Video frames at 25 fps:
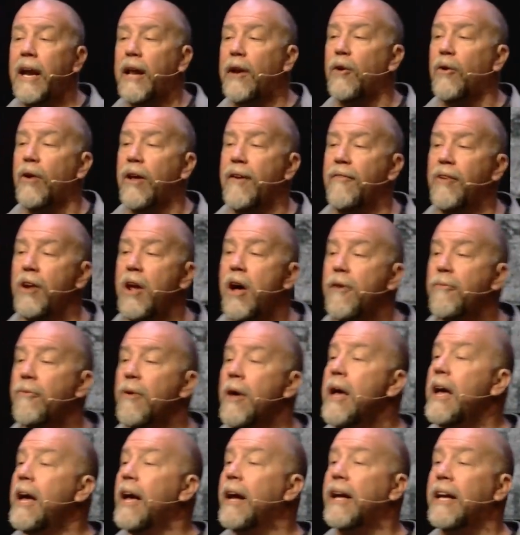don't have
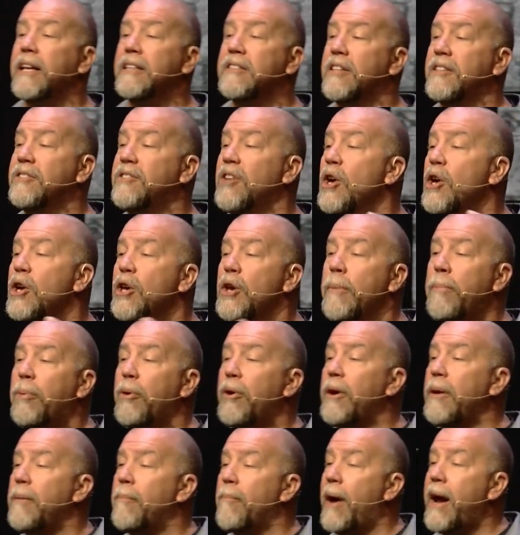enough. And God says, You put
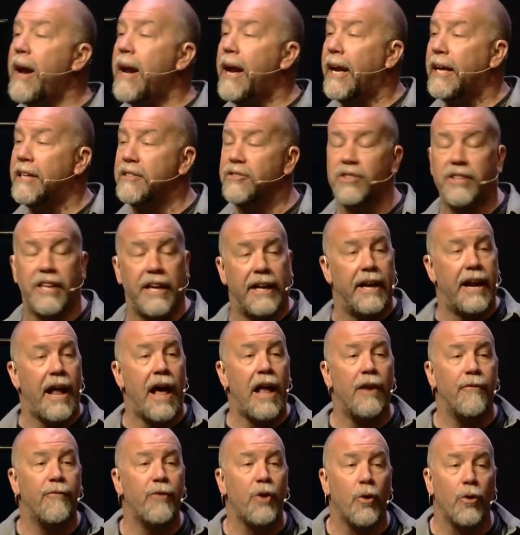it in my hands, get it
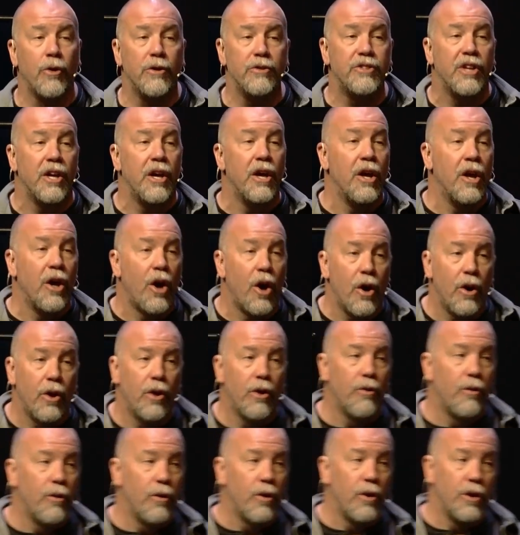out of yours,
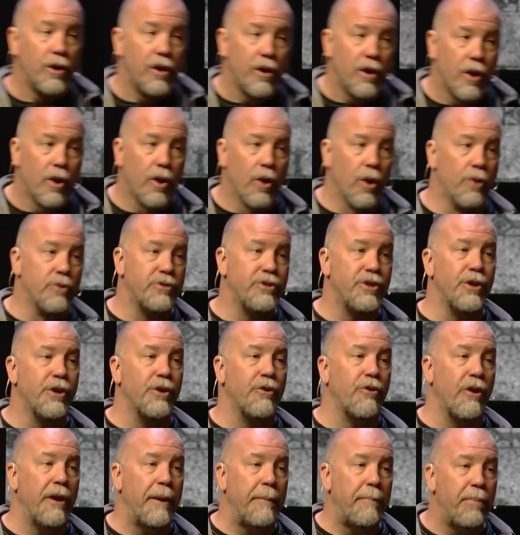loosen your
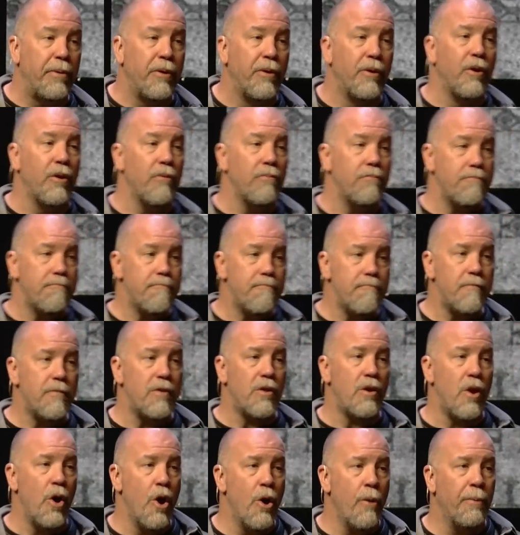grip,
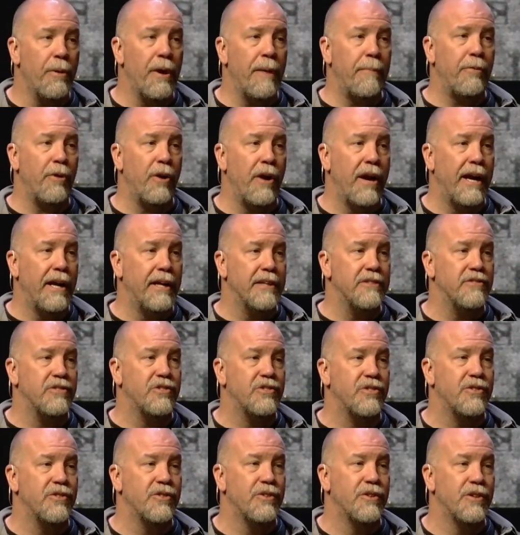open up your
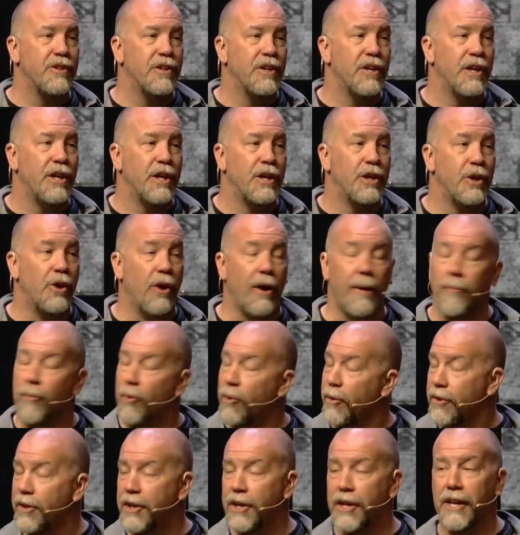hands. You'll have
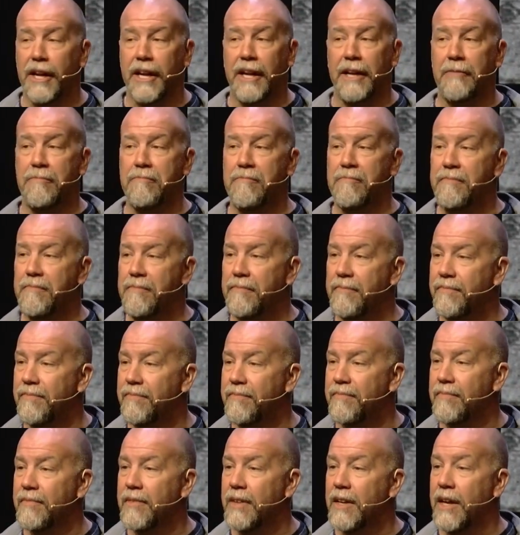more than you need.
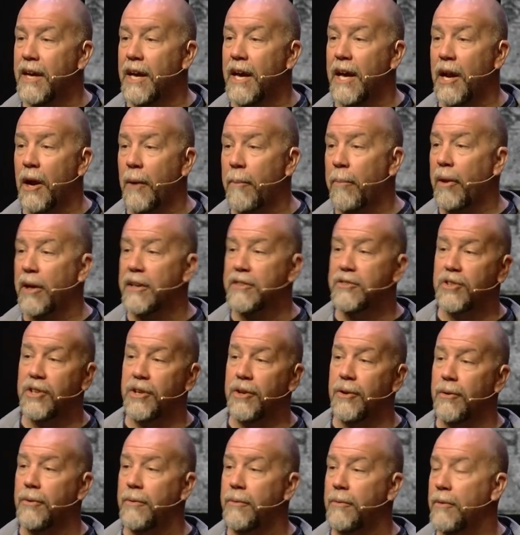And I'll bless
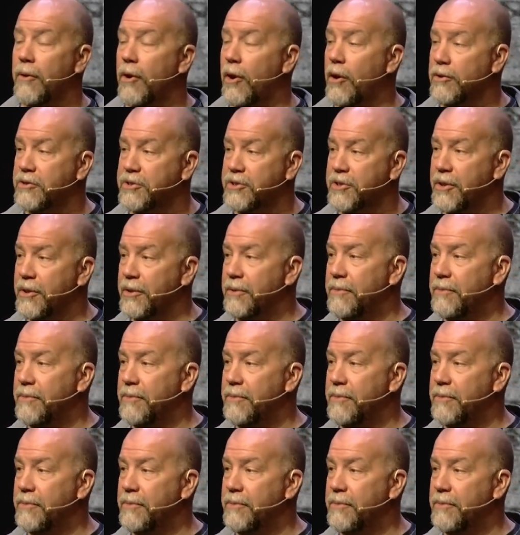you also.